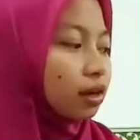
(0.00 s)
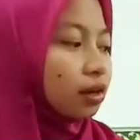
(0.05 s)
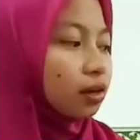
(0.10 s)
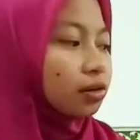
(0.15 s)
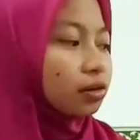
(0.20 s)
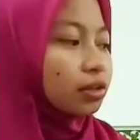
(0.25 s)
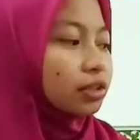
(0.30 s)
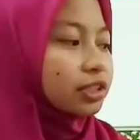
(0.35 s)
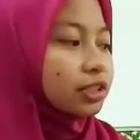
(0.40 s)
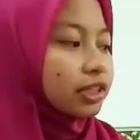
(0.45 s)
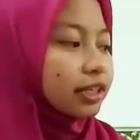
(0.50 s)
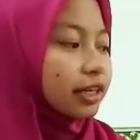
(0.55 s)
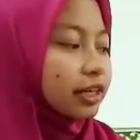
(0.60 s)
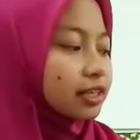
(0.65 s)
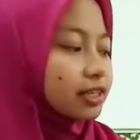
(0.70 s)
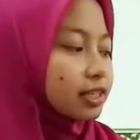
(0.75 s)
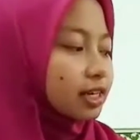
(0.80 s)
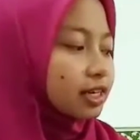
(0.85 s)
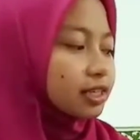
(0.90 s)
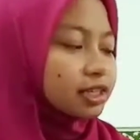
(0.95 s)
Conclusion
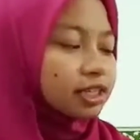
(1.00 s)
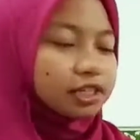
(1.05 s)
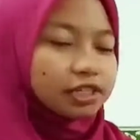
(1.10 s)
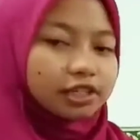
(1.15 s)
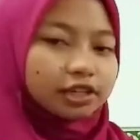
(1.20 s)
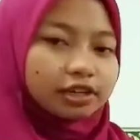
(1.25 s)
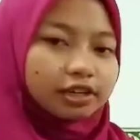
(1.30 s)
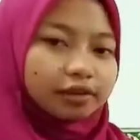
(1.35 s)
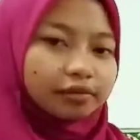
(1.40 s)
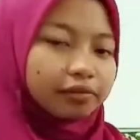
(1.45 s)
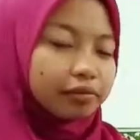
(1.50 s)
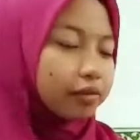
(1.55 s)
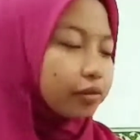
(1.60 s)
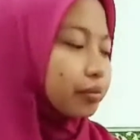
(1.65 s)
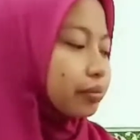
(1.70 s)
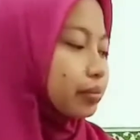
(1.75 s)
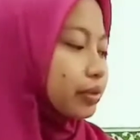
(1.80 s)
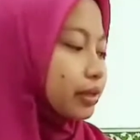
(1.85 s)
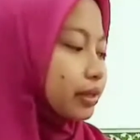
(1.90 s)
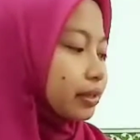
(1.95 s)
and suggestion
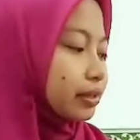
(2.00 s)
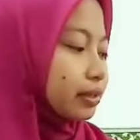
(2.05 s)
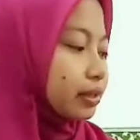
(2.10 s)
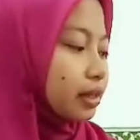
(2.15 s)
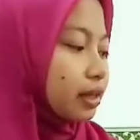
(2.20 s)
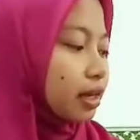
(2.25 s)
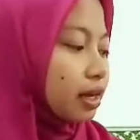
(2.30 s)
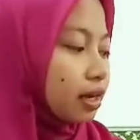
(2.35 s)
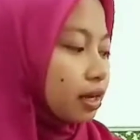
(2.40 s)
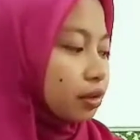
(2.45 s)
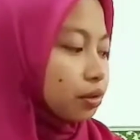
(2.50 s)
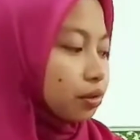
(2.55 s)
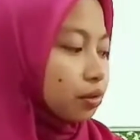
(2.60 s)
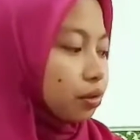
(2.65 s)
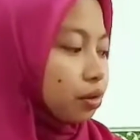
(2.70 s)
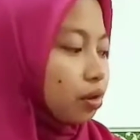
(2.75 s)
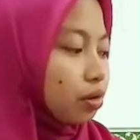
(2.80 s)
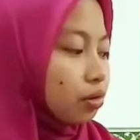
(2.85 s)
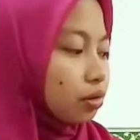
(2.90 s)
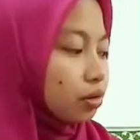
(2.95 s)
improvement.
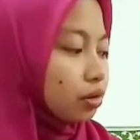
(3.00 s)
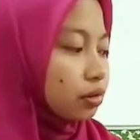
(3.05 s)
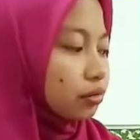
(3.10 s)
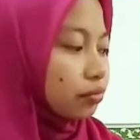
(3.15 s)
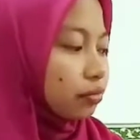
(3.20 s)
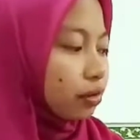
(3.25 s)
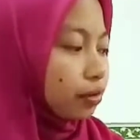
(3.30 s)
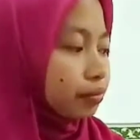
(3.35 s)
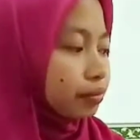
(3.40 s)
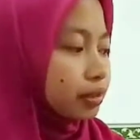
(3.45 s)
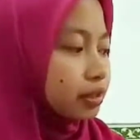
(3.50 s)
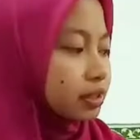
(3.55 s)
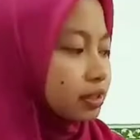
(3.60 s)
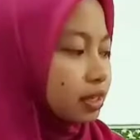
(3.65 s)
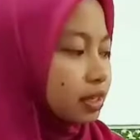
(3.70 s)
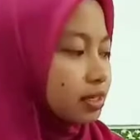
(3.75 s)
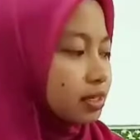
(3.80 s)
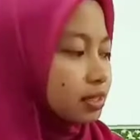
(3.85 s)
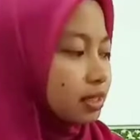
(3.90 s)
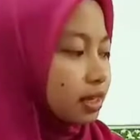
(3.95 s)
To conclude from this
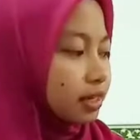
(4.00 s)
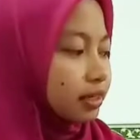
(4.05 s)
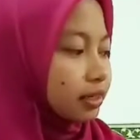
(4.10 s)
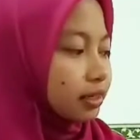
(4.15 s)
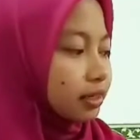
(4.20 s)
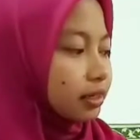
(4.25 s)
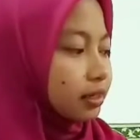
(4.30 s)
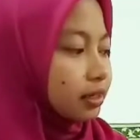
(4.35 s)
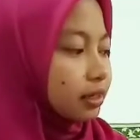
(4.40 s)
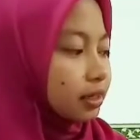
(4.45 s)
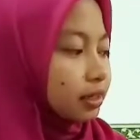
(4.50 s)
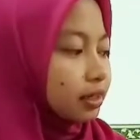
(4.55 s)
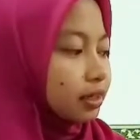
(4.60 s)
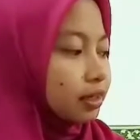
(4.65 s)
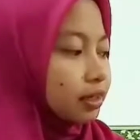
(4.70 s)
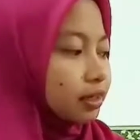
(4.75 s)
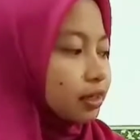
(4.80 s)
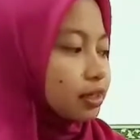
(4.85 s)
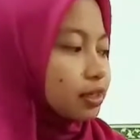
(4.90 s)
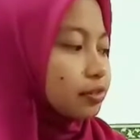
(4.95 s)
case study,
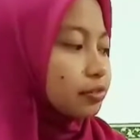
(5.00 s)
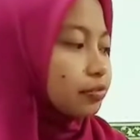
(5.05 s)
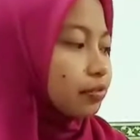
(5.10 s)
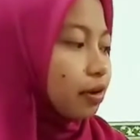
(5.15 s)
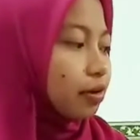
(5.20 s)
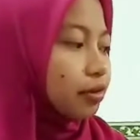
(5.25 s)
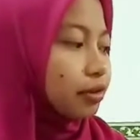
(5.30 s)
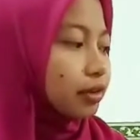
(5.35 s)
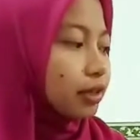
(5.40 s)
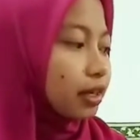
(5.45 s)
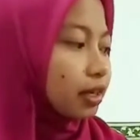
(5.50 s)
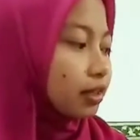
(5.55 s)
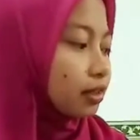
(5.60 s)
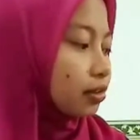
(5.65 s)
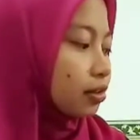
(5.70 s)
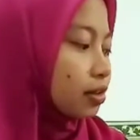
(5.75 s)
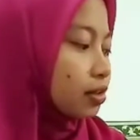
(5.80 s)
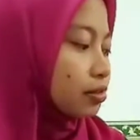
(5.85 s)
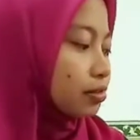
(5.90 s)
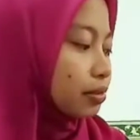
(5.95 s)
it is found
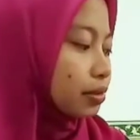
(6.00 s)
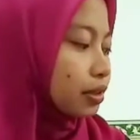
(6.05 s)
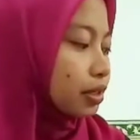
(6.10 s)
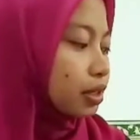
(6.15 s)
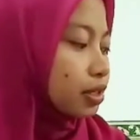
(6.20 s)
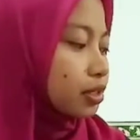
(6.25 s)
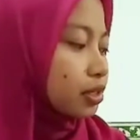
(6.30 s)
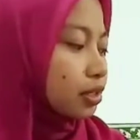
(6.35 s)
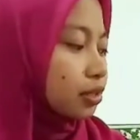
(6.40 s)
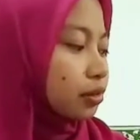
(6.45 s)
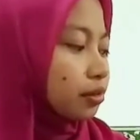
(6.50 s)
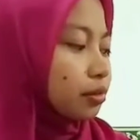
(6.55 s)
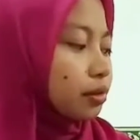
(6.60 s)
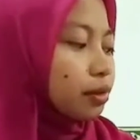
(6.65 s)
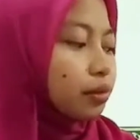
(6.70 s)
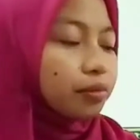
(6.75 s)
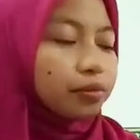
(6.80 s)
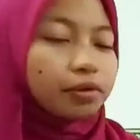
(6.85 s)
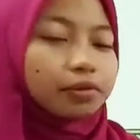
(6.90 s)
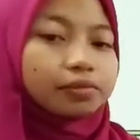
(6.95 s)
that transportation
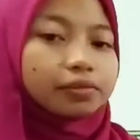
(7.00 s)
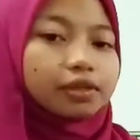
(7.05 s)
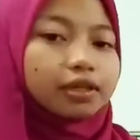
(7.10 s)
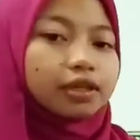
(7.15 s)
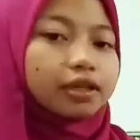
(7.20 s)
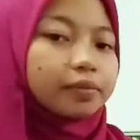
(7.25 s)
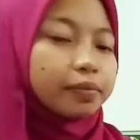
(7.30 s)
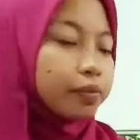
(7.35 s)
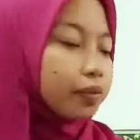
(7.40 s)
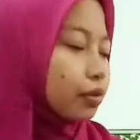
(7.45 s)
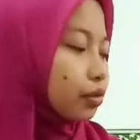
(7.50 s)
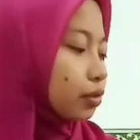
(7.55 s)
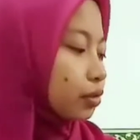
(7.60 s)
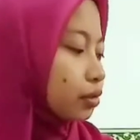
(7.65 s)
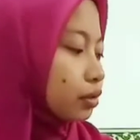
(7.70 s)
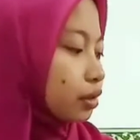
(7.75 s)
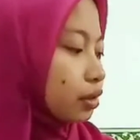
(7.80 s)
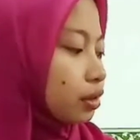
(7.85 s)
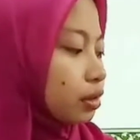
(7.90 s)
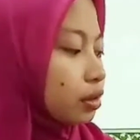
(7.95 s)
from Telipuk
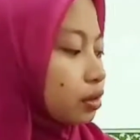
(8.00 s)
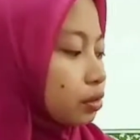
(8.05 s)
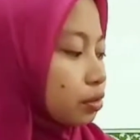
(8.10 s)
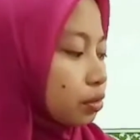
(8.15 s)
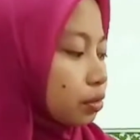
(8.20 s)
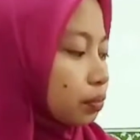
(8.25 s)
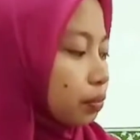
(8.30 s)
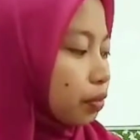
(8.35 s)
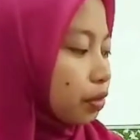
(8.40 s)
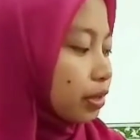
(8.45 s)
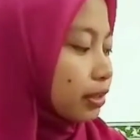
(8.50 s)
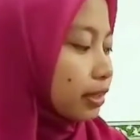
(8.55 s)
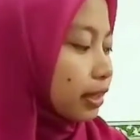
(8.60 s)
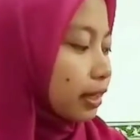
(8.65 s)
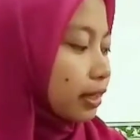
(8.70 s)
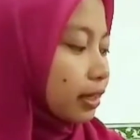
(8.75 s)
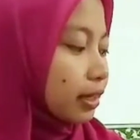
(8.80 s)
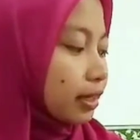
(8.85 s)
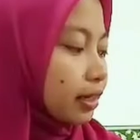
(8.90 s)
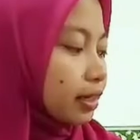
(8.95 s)
to
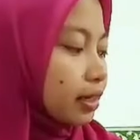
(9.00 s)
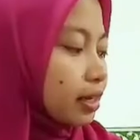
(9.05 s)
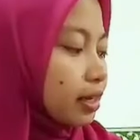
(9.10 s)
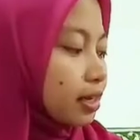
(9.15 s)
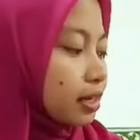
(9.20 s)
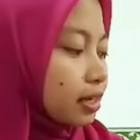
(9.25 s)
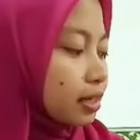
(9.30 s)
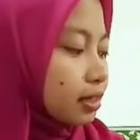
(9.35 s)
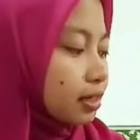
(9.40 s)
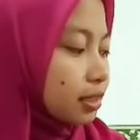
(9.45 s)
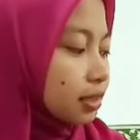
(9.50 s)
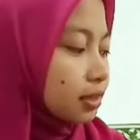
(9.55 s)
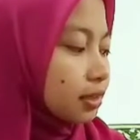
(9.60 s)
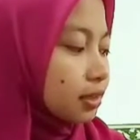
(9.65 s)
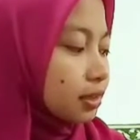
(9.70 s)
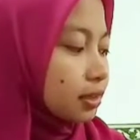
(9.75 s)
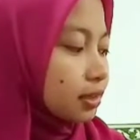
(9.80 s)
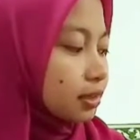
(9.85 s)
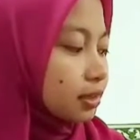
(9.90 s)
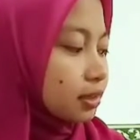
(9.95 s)
Polytechnic
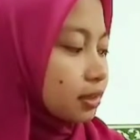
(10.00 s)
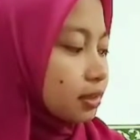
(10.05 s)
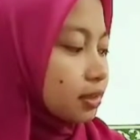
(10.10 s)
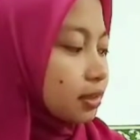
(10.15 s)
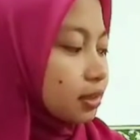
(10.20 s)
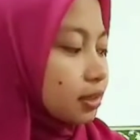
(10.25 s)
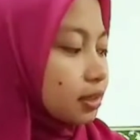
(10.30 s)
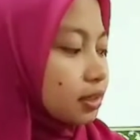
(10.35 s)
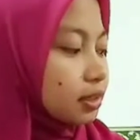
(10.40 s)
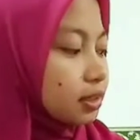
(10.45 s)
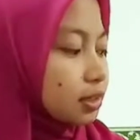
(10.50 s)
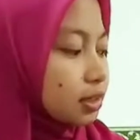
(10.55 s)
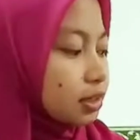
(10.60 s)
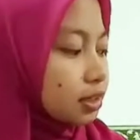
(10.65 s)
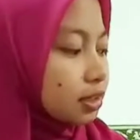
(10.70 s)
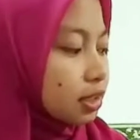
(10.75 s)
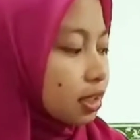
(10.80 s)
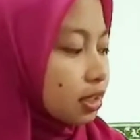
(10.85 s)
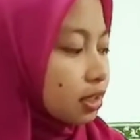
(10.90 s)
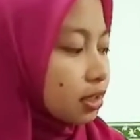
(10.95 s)
is
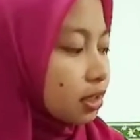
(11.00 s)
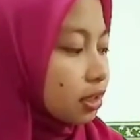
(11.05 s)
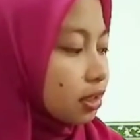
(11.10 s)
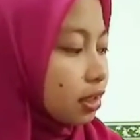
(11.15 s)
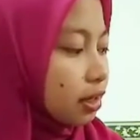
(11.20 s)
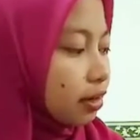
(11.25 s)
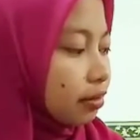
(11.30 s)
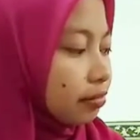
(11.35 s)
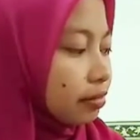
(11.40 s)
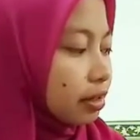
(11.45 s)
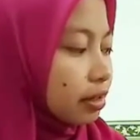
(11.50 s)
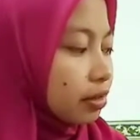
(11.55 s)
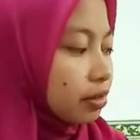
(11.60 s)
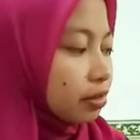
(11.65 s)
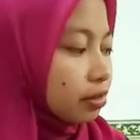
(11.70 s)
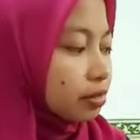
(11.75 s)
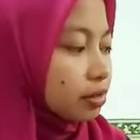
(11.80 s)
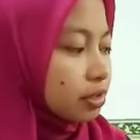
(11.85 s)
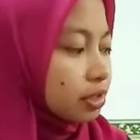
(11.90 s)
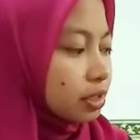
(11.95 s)
intersection having
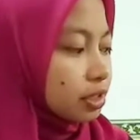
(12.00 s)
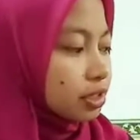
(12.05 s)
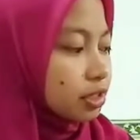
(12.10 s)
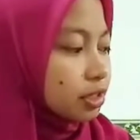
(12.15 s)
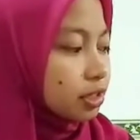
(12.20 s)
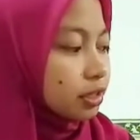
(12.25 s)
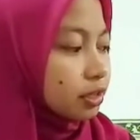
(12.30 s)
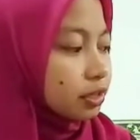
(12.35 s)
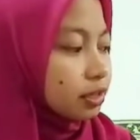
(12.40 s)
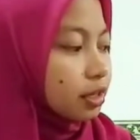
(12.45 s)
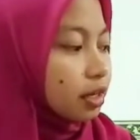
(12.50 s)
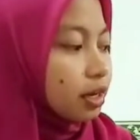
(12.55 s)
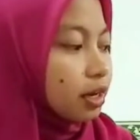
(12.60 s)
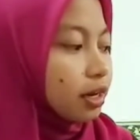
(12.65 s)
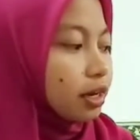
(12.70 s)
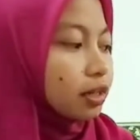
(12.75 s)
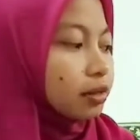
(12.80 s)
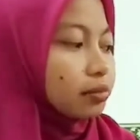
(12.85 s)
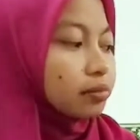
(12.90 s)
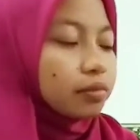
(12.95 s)
congestion
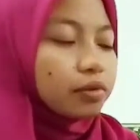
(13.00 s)
at